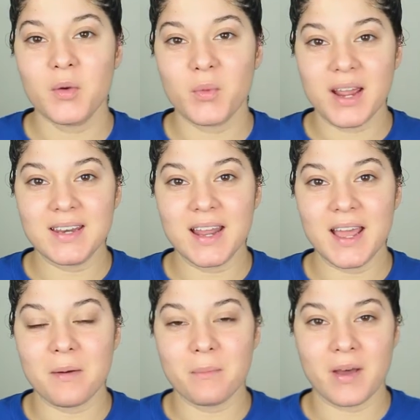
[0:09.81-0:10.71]
right
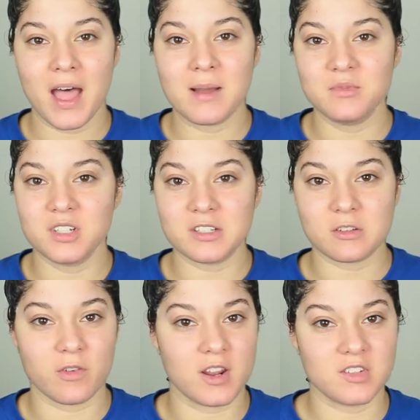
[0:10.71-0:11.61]
now, but I'm
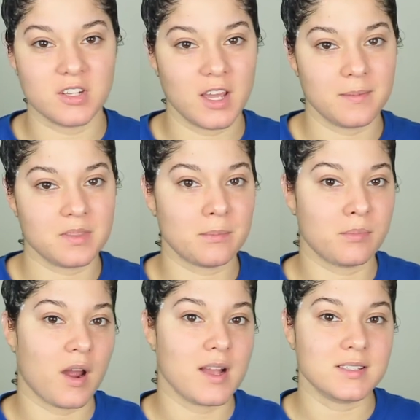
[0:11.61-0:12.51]
just finishing up the
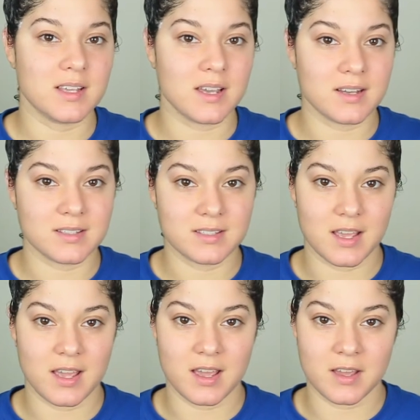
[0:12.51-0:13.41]
process
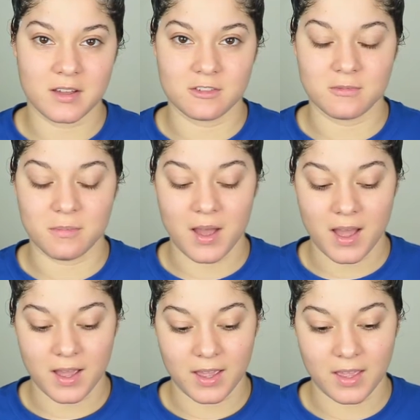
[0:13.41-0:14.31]
of
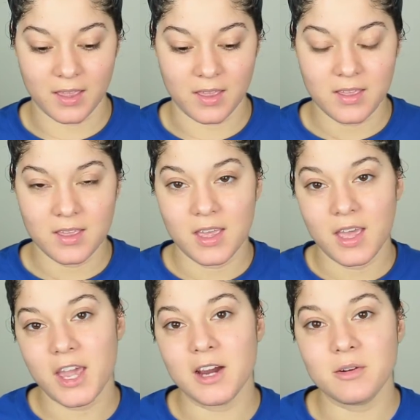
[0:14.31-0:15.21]
my
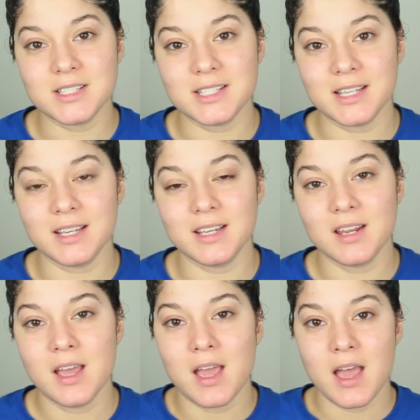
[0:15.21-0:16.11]
hair
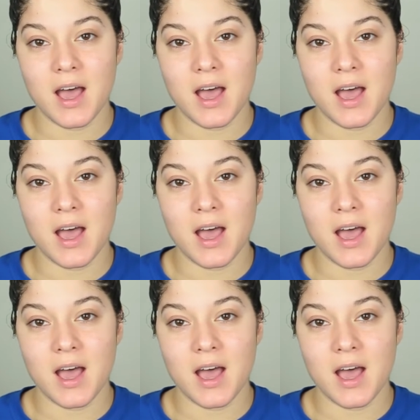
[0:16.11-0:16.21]
routine.